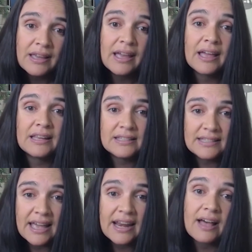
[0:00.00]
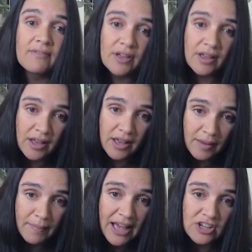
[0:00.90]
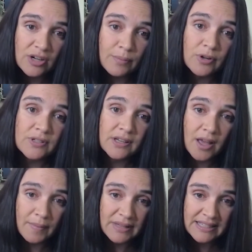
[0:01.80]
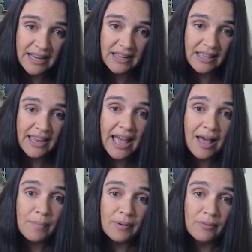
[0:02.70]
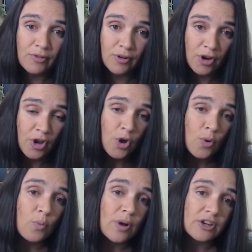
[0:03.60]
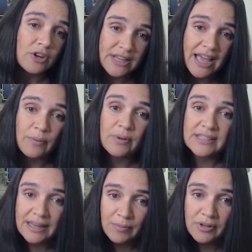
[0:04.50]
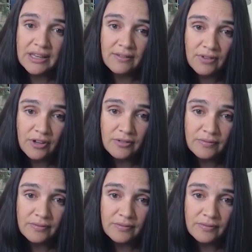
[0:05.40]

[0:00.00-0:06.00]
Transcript: and instead have a compassionate person come and stand in the gap for what your dad wasn't able to give you.